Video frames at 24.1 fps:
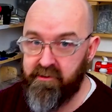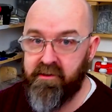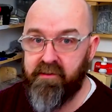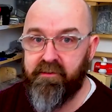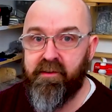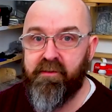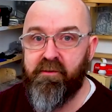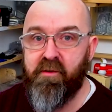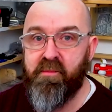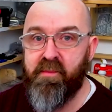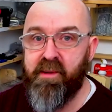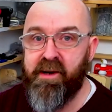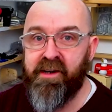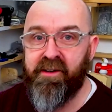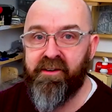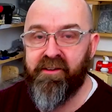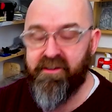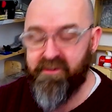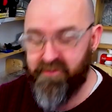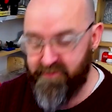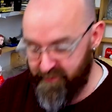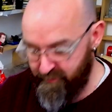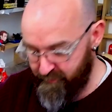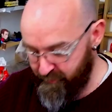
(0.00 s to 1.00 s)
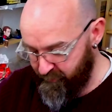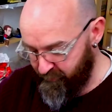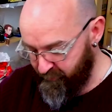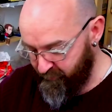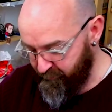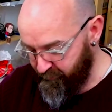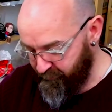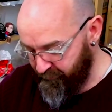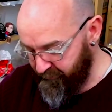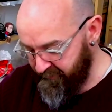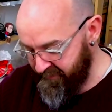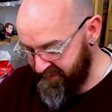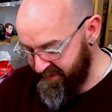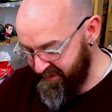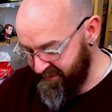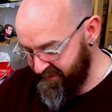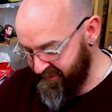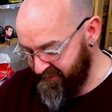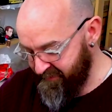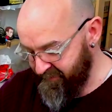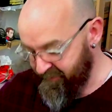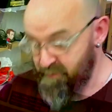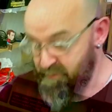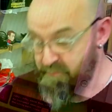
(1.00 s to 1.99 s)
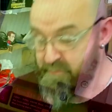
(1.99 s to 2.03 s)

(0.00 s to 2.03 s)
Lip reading: I've ever made on a ship build, but that's